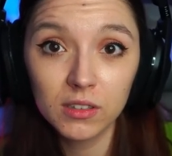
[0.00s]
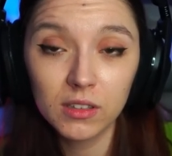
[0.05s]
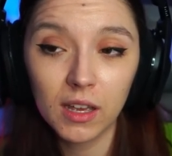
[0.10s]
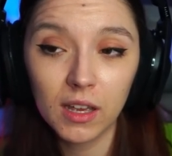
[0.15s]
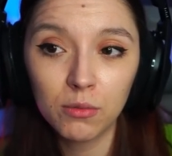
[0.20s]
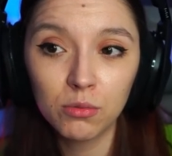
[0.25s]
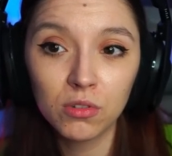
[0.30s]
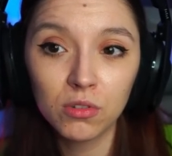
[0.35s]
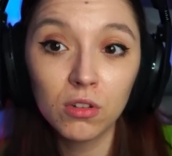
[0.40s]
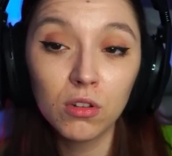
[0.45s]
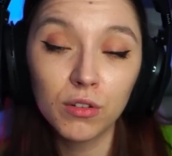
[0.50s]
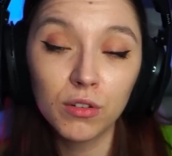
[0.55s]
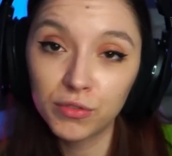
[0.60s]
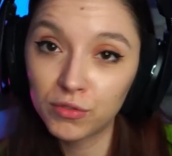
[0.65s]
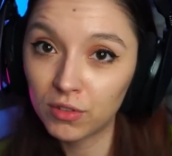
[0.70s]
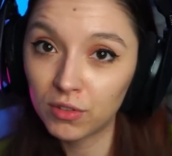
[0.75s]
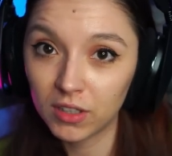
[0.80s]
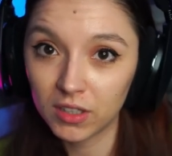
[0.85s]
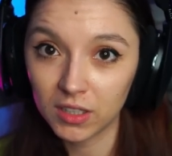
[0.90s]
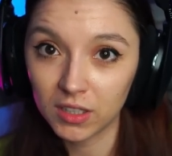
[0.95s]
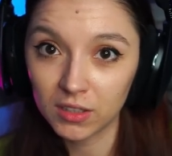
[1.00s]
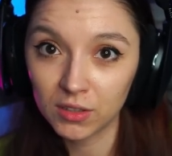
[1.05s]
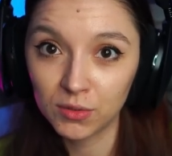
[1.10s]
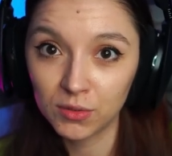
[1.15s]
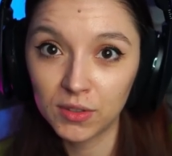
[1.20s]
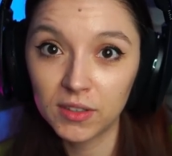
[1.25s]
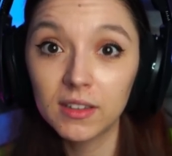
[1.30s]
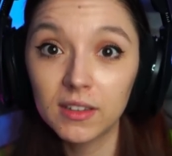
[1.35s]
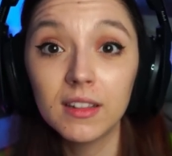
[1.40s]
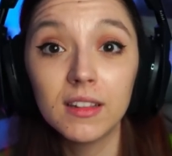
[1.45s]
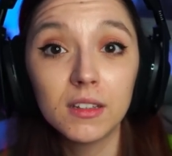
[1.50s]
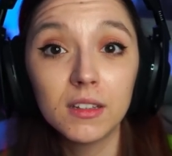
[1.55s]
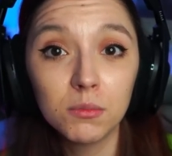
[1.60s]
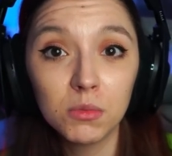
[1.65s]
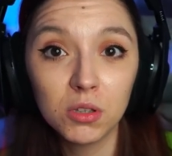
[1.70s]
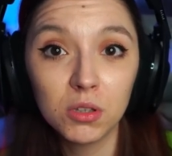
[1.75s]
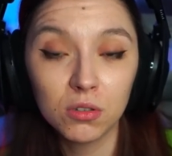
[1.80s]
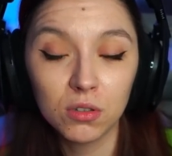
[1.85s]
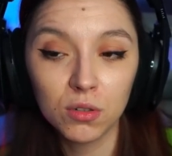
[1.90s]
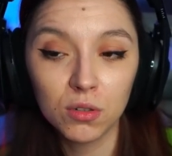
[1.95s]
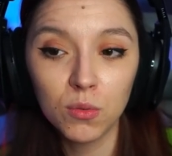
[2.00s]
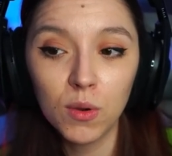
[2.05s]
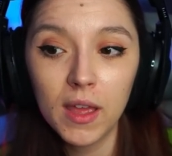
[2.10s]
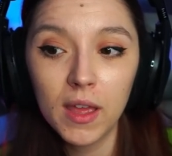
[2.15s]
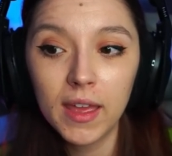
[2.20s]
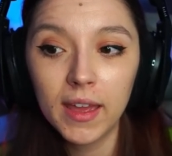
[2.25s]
I would love to react to it. Let me know.